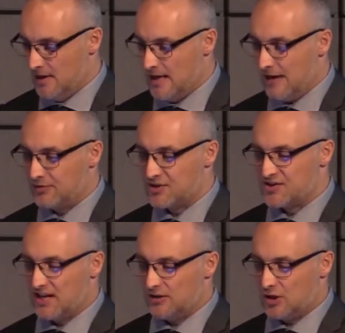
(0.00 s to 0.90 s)
After the
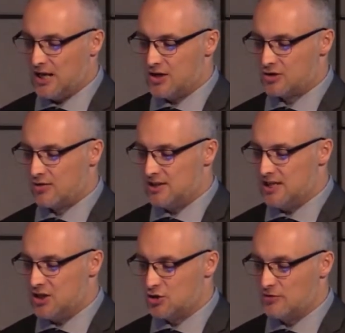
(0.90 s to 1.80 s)
second occasion, the
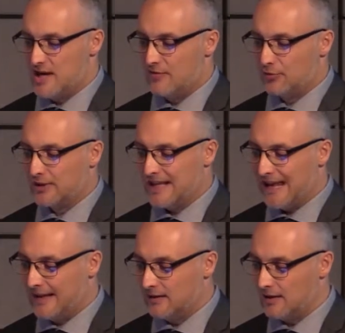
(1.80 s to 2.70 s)
teacher never
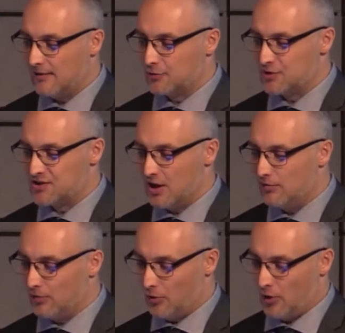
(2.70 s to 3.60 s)
again left her cell
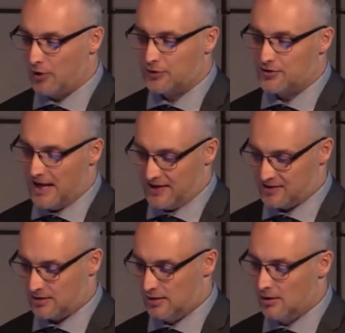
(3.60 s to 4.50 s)
phone on her
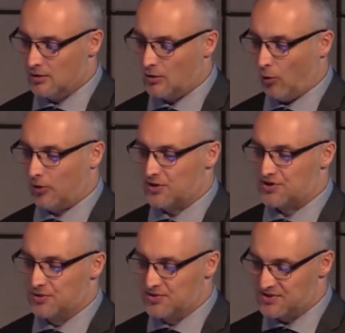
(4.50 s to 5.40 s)
desk or on a
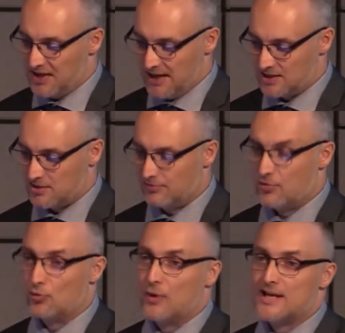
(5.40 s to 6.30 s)
student's desk for
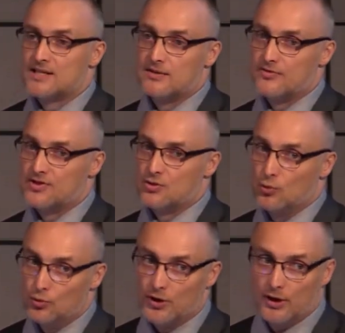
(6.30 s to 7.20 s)
the rest of the
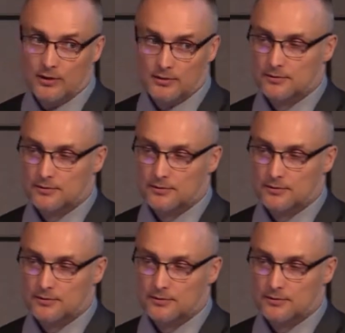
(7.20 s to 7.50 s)
school year.